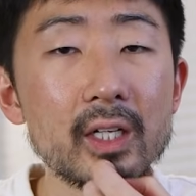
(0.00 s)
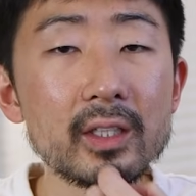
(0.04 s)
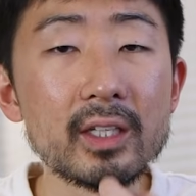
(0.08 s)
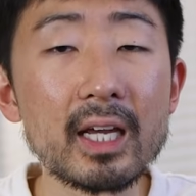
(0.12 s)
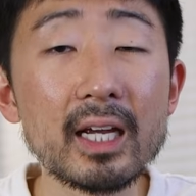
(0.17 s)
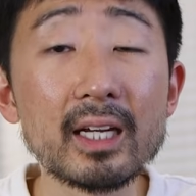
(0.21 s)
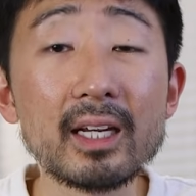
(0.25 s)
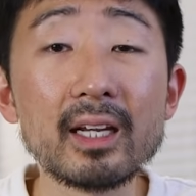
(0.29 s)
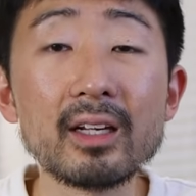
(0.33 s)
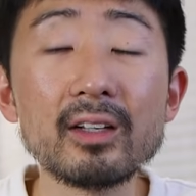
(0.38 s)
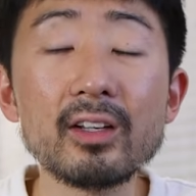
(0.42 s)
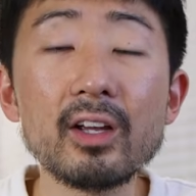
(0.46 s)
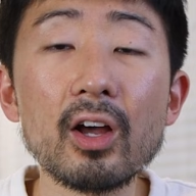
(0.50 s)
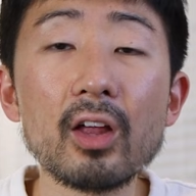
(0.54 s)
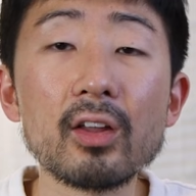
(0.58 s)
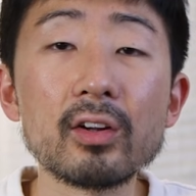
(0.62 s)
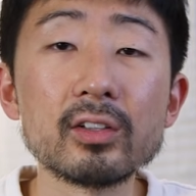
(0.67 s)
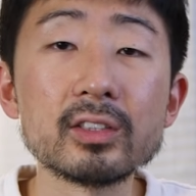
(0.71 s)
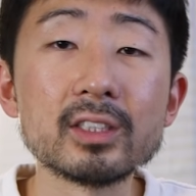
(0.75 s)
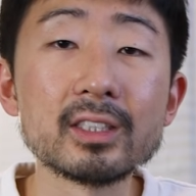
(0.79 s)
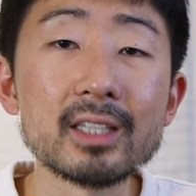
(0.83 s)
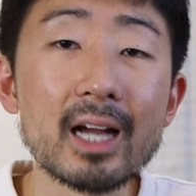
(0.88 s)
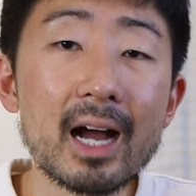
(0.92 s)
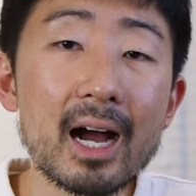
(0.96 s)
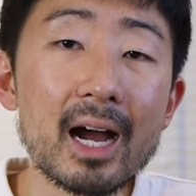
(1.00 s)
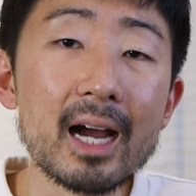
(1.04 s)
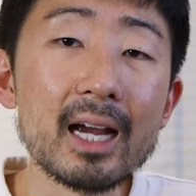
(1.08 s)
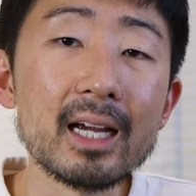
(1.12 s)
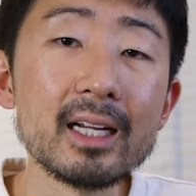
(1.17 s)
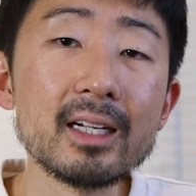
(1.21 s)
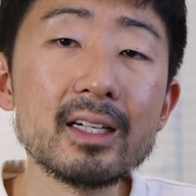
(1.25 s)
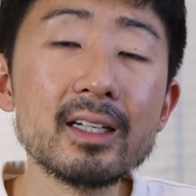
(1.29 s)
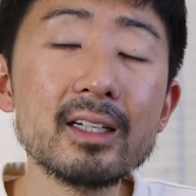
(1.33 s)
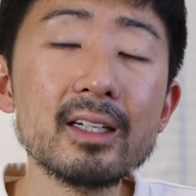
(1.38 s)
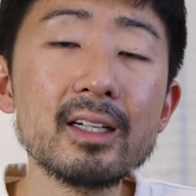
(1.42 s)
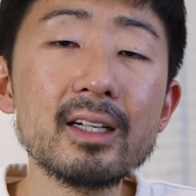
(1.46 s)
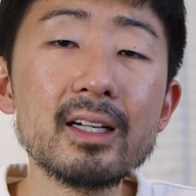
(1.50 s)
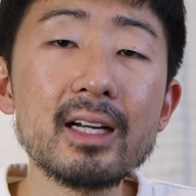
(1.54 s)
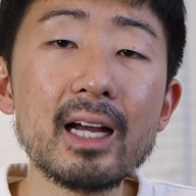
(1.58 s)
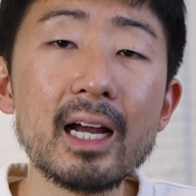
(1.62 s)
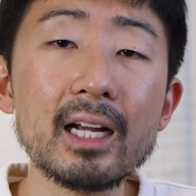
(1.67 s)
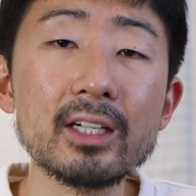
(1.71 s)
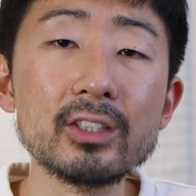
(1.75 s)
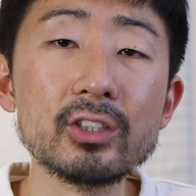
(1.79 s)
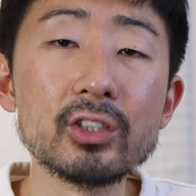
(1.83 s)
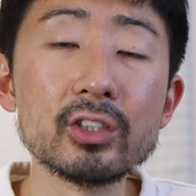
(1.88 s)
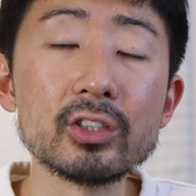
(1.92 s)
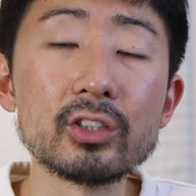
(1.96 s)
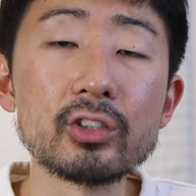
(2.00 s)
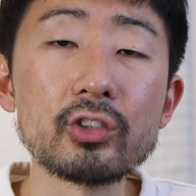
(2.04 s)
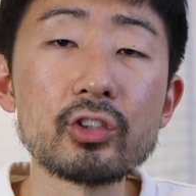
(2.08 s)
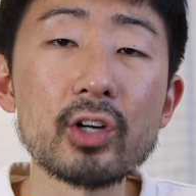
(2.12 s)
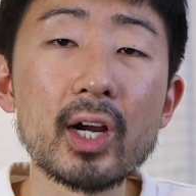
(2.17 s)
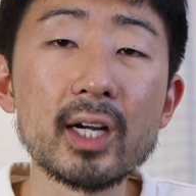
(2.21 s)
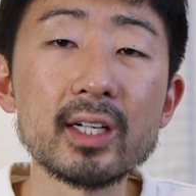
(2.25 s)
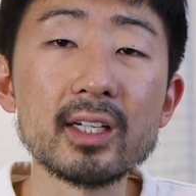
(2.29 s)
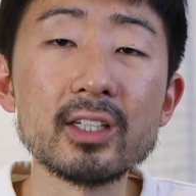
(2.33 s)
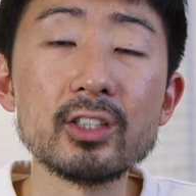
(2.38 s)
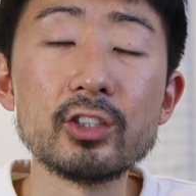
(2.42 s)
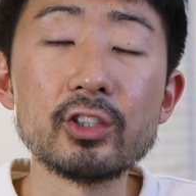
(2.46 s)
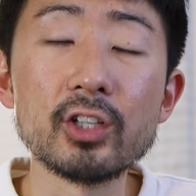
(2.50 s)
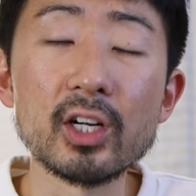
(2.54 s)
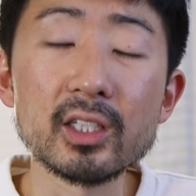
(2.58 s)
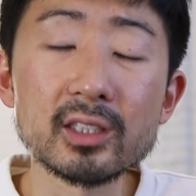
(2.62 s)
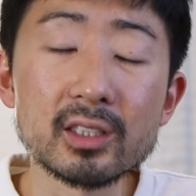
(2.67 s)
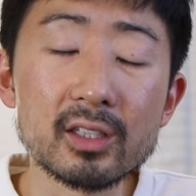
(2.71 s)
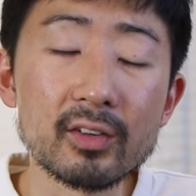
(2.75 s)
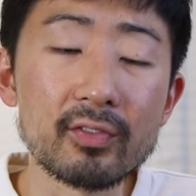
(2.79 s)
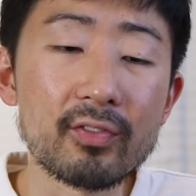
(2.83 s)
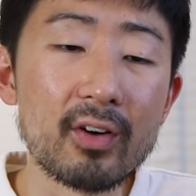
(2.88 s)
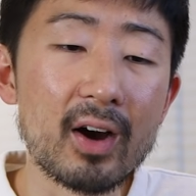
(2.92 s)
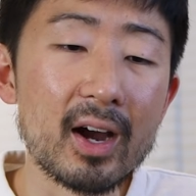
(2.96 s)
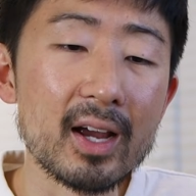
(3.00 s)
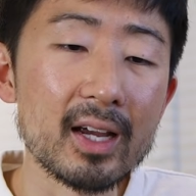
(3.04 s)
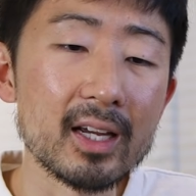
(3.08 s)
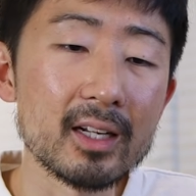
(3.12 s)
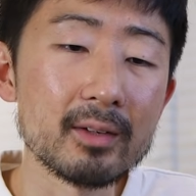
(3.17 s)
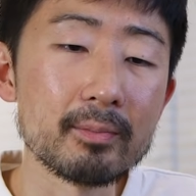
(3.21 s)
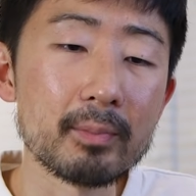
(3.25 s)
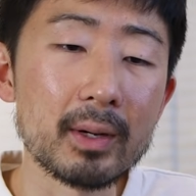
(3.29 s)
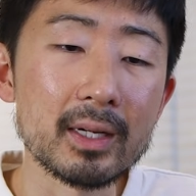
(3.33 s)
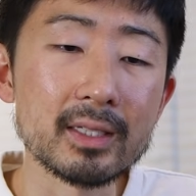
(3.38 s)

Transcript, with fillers: taking the other side and just trying to justify it